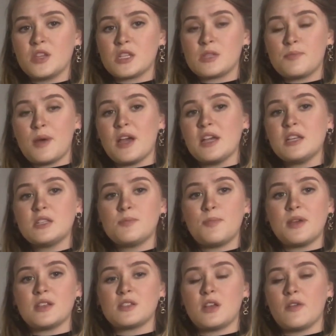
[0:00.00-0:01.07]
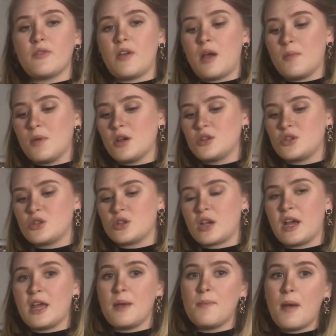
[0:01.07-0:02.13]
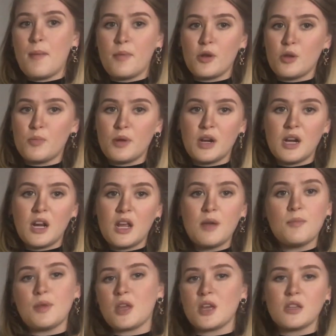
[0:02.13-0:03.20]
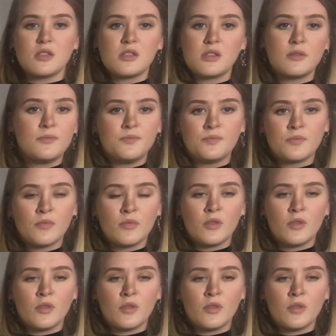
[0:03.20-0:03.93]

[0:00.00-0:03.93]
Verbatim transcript: the spice based off how much cayenne pepper you put in it, because